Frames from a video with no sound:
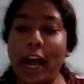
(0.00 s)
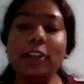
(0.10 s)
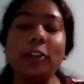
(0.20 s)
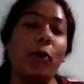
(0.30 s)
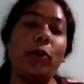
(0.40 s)

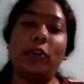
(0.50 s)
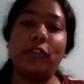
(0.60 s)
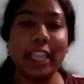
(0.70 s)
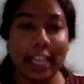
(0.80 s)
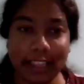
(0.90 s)
one thought
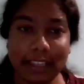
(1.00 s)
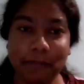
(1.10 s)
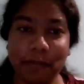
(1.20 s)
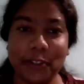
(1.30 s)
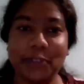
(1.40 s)
over the
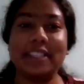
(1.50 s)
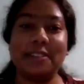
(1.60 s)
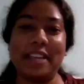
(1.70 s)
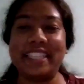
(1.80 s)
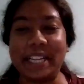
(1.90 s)
another. So
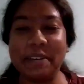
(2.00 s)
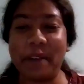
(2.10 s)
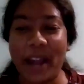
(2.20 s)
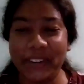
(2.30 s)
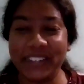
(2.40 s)
it's basically
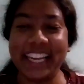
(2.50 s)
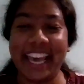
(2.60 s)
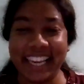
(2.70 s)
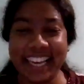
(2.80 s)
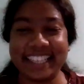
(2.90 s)

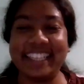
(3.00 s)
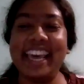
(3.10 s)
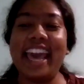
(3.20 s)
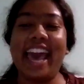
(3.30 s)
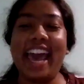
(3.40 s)
priority, I guess.
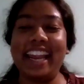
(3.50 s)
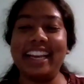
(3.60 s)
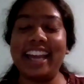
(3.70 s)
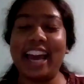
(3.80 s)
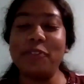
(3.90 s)

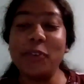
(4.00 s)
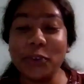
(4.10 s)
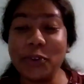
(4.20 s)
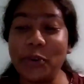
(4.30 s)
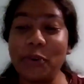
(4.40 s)
And I
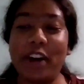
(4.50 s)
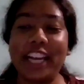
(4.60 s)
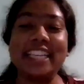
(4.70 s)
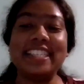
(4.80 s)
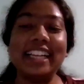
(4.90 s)
want to know,
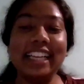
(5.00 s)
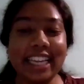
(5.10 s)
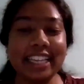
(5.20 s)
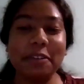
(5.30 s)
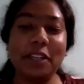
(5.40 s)
what is the
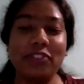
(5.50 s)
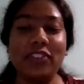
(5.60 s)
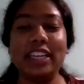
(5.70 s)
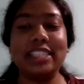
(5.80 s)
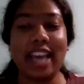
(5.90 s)
link
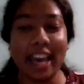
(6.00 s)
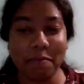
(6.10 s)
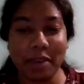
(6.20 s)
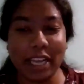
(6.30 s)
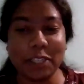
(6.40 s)
between
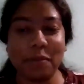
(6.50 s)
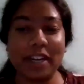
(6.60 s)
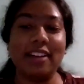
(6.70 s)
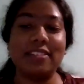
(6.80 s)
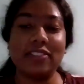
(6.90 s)
time
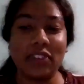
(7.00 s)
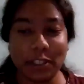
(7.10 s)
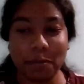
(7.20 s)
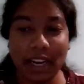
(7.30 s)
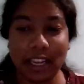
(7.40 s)
management and
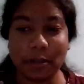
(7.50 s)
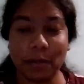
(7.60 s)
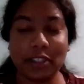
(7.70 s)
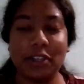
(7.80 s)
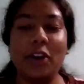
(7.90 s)
stress
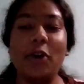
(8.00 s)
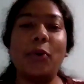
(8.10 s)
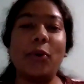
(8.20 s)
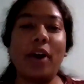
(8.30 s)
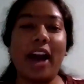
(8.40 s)
management?
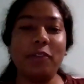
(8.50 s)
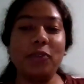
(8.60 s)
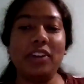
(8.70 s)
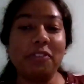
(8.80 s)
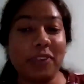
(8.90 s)
Or I
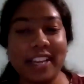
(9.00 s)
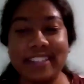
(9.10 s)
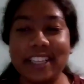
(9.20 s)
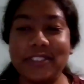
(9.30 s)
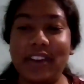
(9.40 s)
would
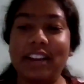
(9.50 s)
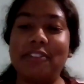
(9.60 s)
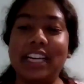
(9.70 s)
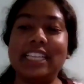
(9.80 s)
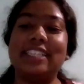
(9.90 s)
rephrase this
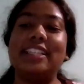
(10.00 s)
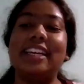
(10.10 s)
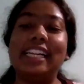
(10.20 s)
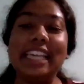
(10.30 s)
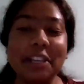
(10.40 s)
one, what is
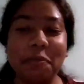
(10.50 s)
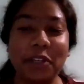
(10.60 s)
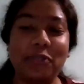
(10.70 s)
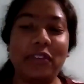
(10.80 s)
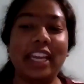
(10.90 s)
the link
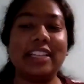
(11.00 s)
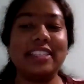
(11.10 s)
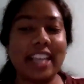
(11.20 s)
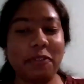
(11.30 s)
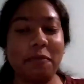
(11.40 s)
between
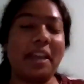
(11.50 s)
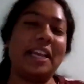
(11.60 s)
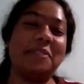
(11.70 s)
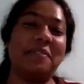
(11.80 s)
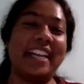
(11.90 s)

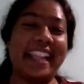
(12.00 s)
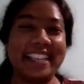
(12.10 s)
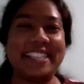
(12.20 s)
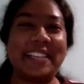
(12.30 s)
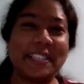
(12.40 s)
self-management
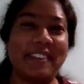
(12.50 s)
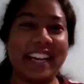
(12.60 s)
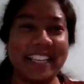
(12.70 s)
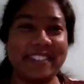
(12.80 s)
and the stress